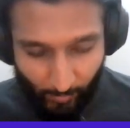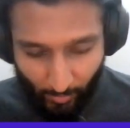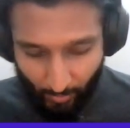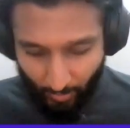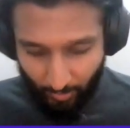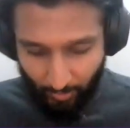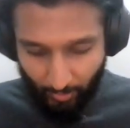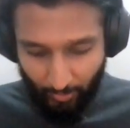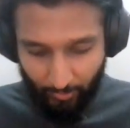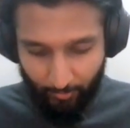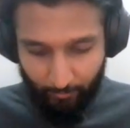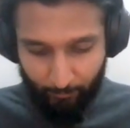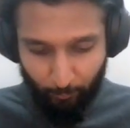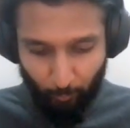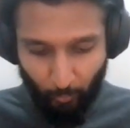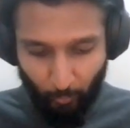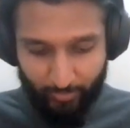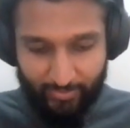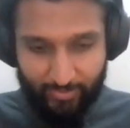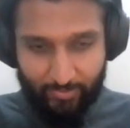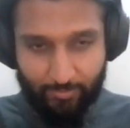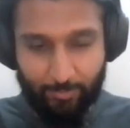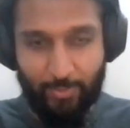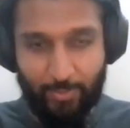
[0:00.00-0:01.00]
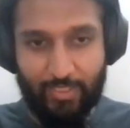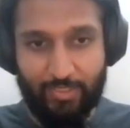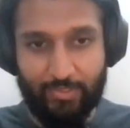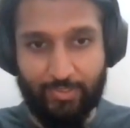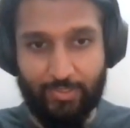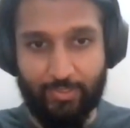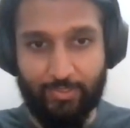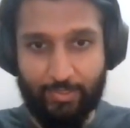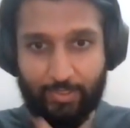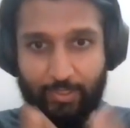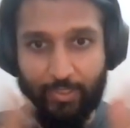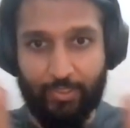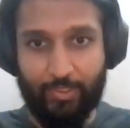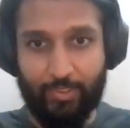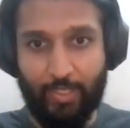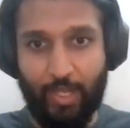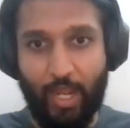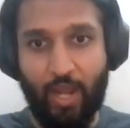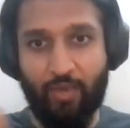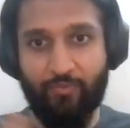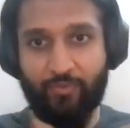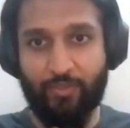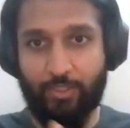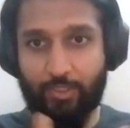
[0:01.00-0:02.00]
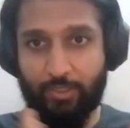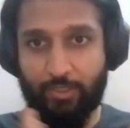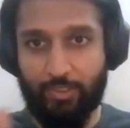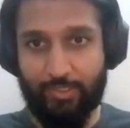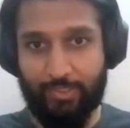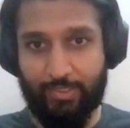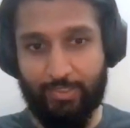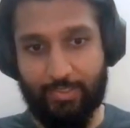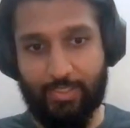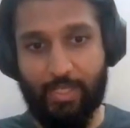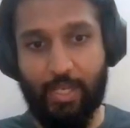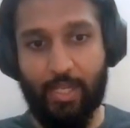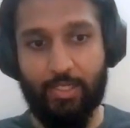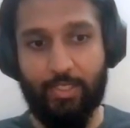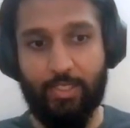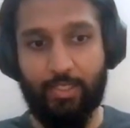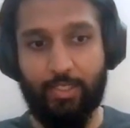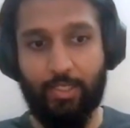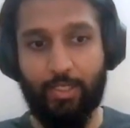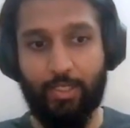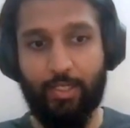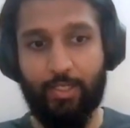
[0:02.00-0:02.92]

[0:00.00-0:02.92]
uh, what this means is that after this is done,